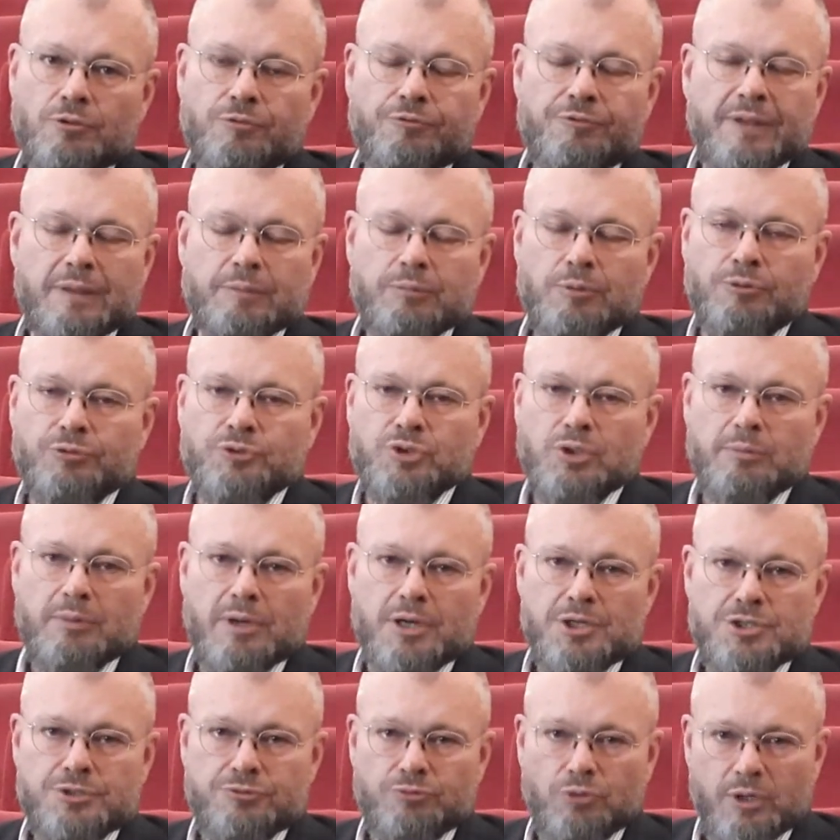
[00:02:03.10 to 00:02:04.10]
film of
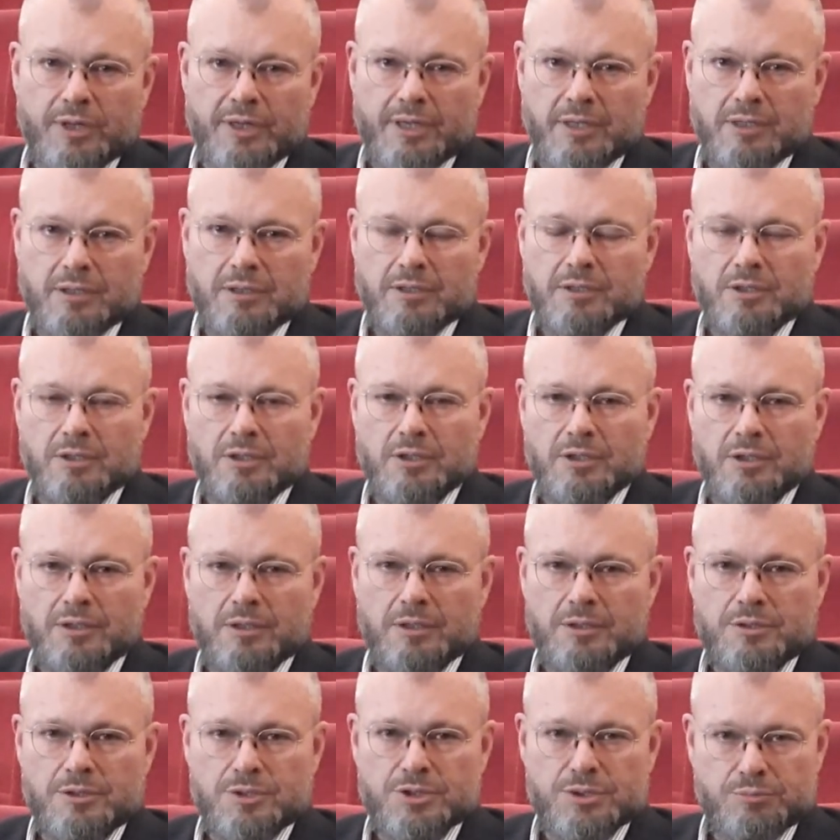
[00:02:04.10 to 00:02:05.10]
Tomáš
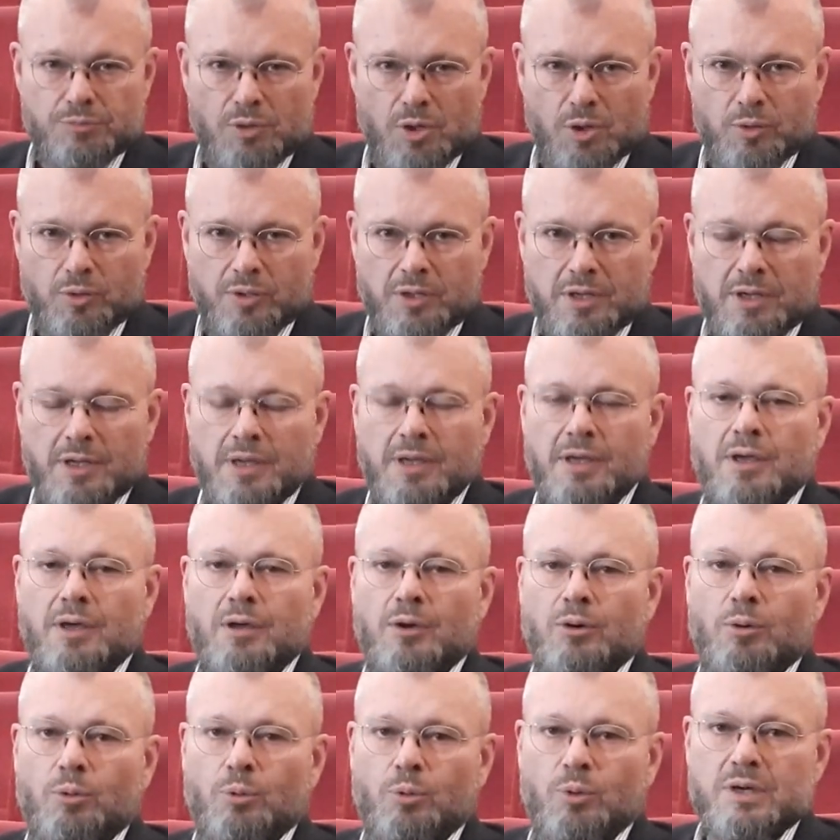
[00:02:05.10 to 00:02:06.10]
Vorel, The Smoke,
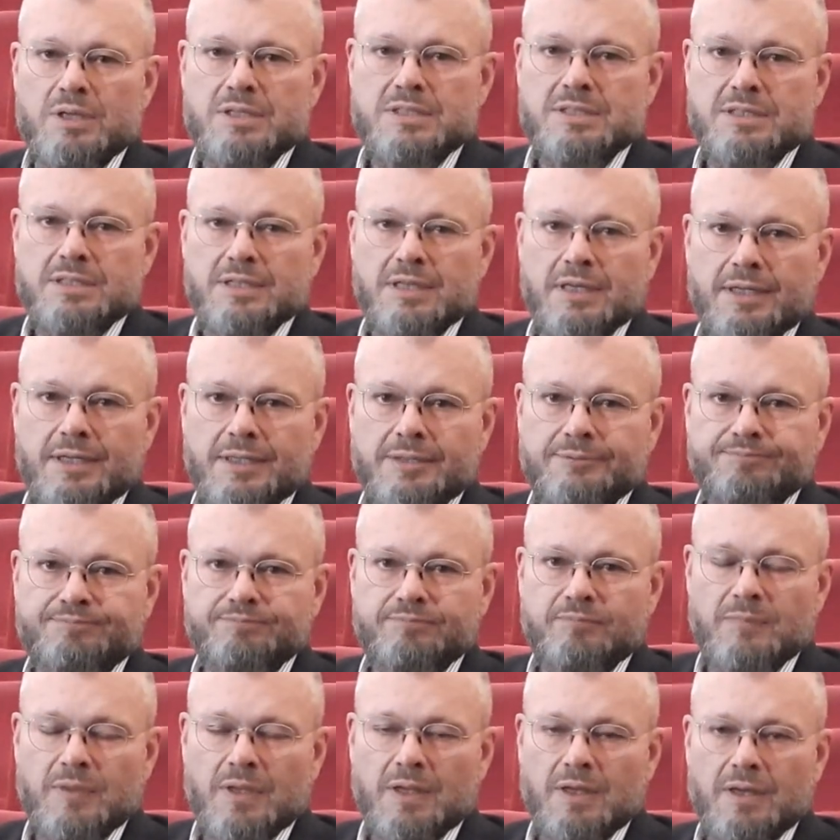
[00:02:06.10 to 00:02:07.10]
was
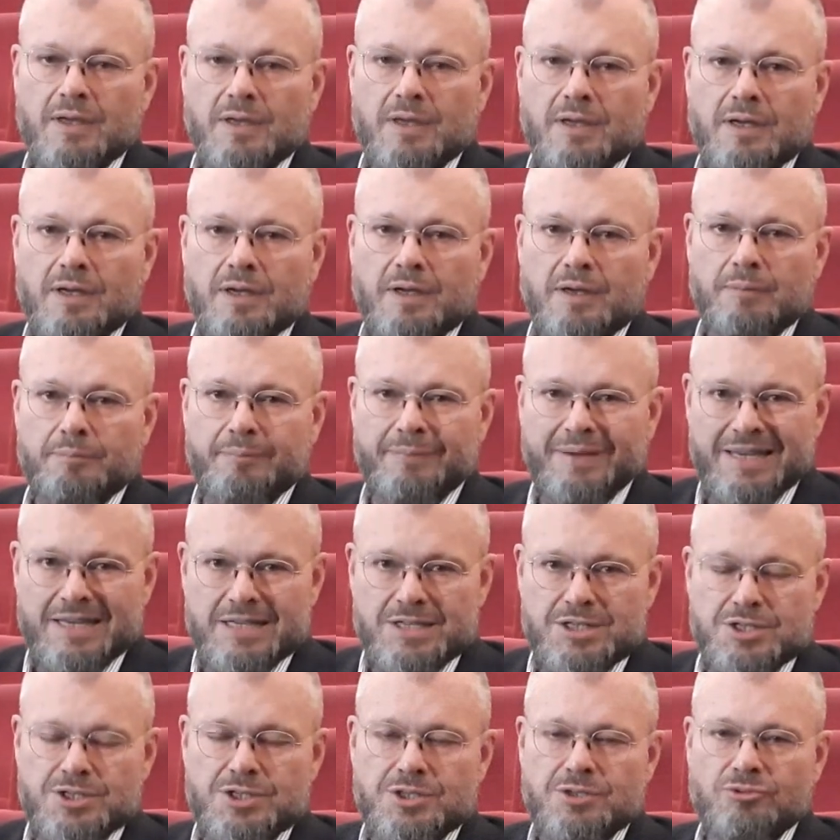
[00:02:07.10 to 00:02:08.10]

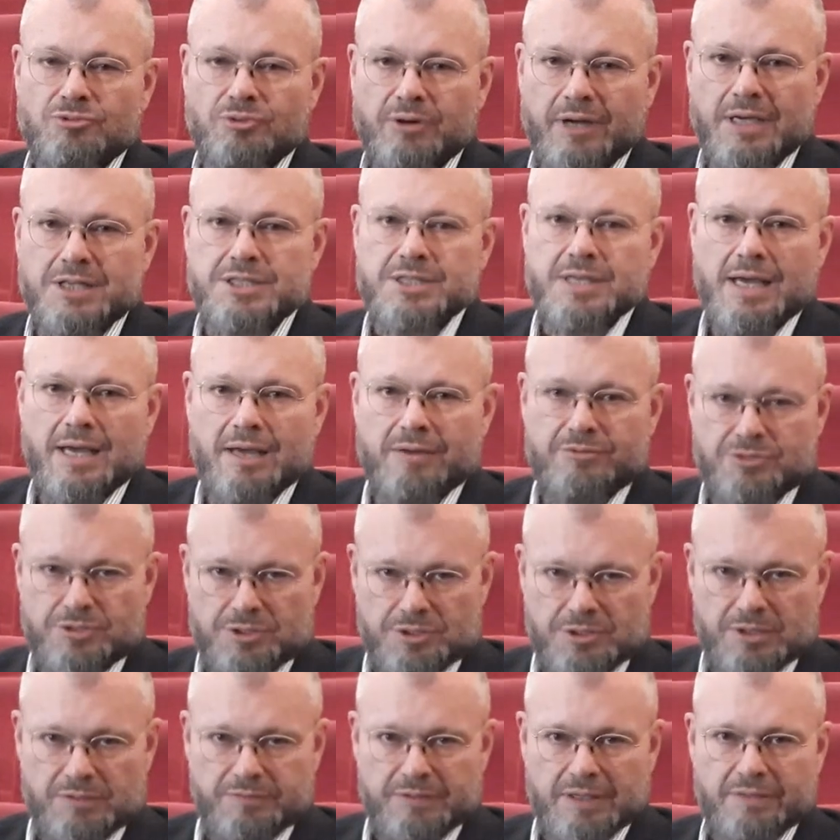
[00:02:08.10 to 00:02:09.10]
made right after
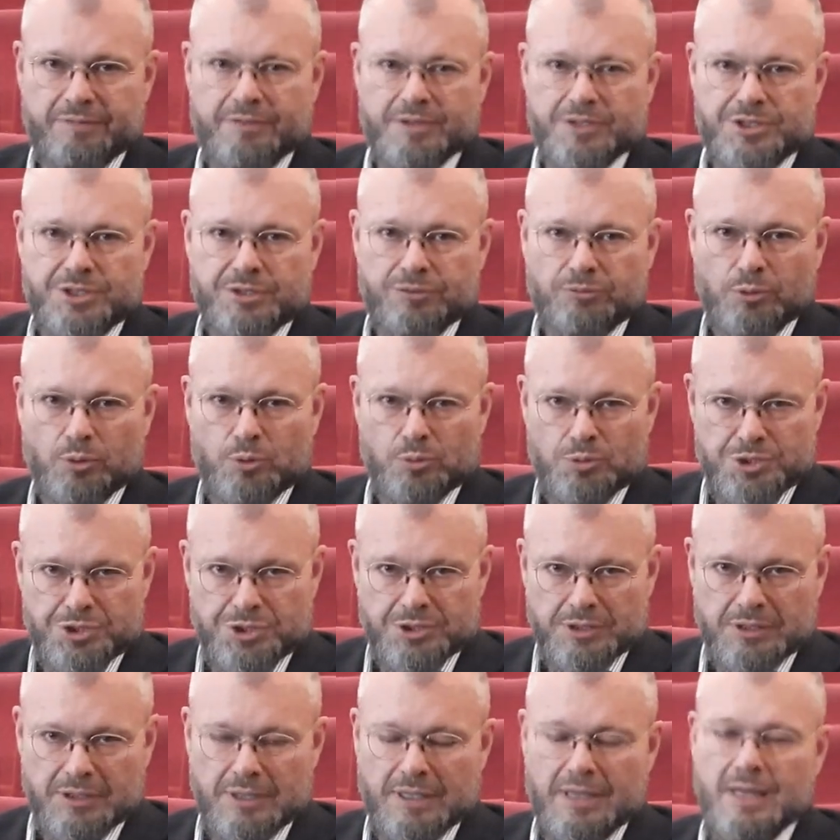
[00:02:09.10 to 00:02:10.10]
the Velvet
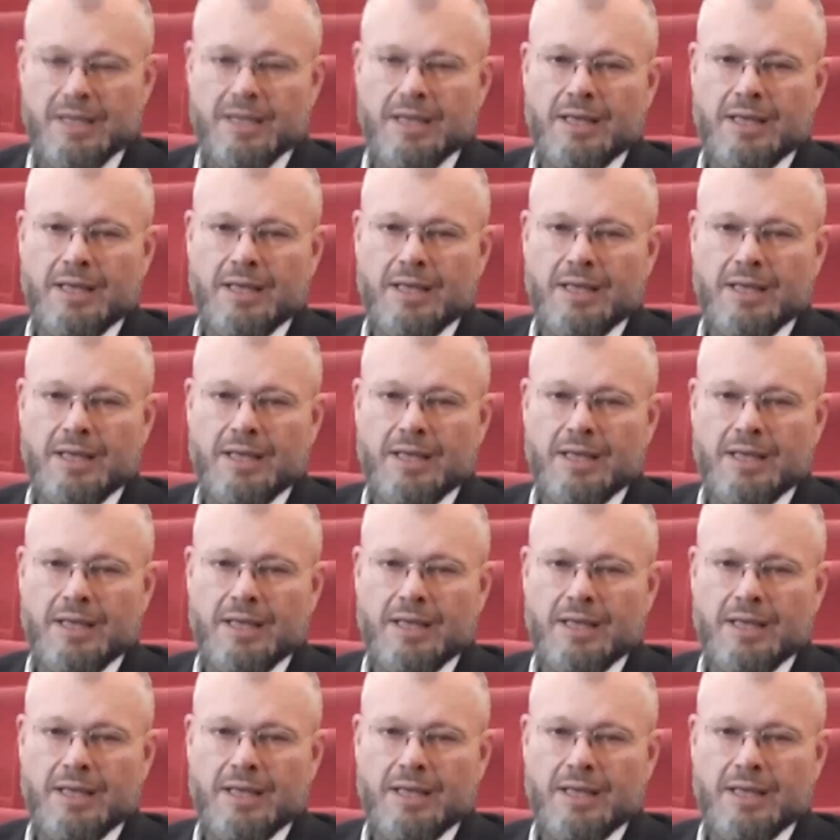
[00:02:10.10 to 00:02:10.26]
Revolution.